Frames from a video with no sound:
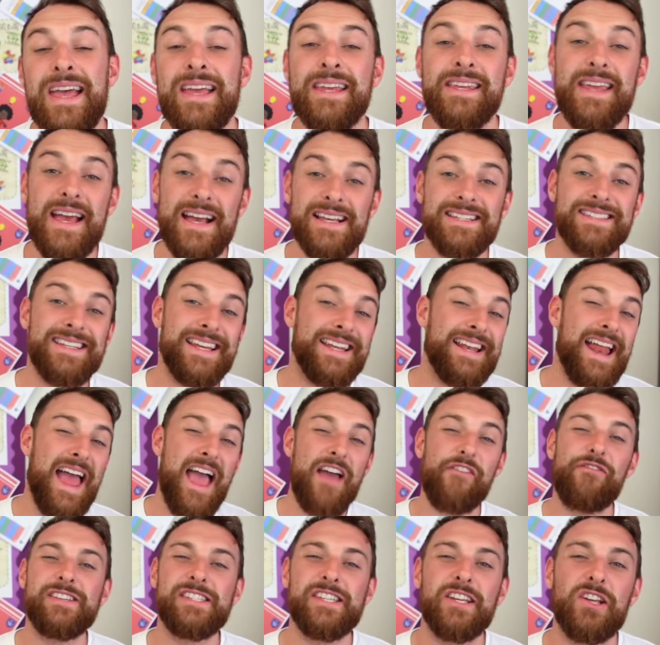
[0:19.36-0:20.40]
Yes, in
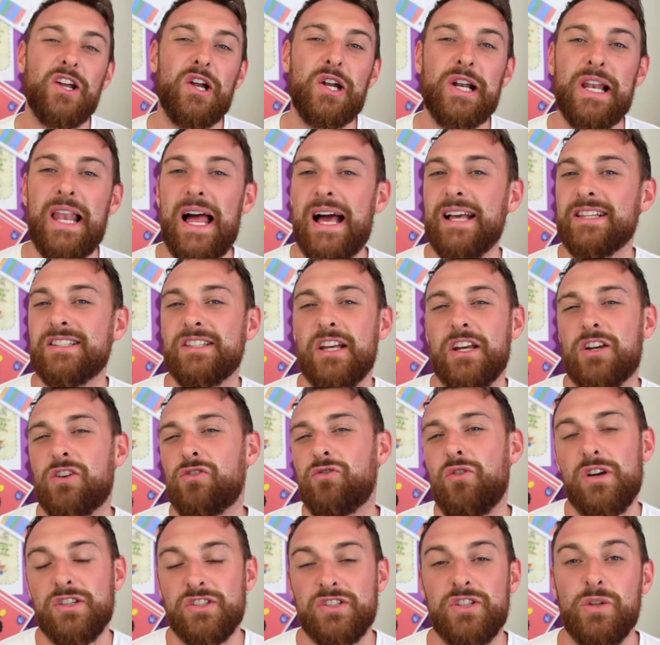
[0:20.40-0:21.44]
every single class
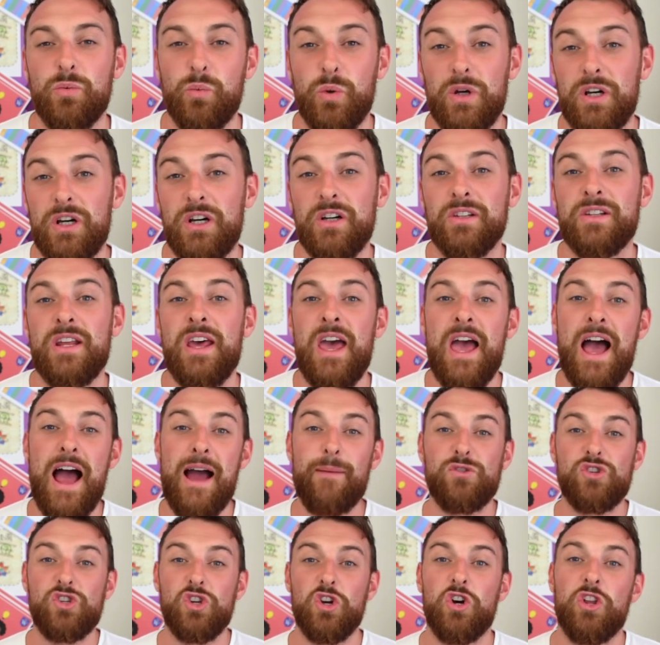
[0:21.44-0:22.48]
across the world,
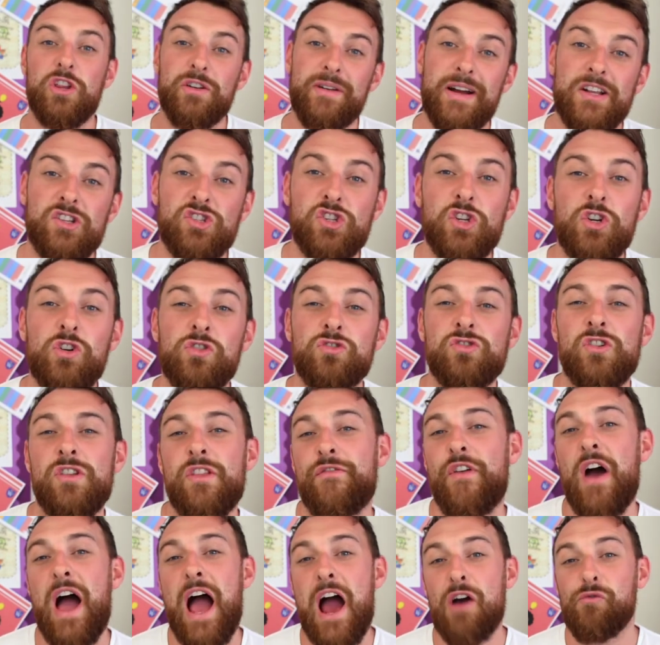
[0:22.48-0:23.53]
I'm sure there are children
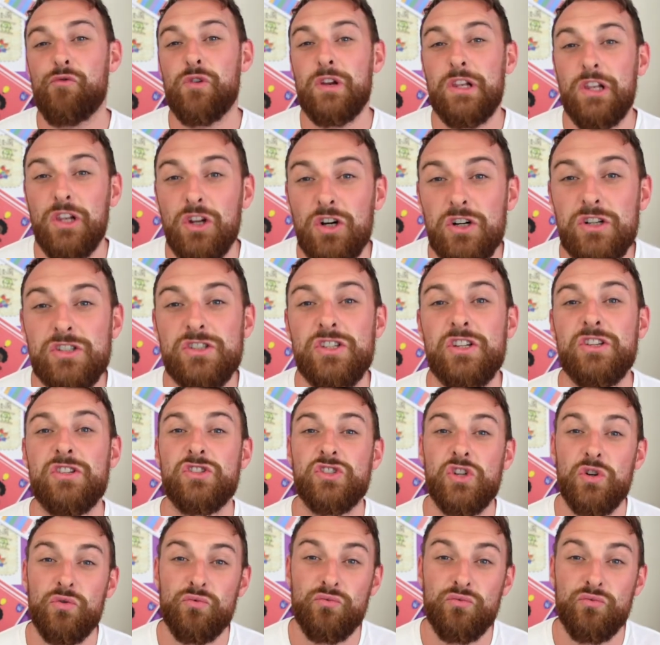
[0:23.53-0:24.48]
that are reluctant to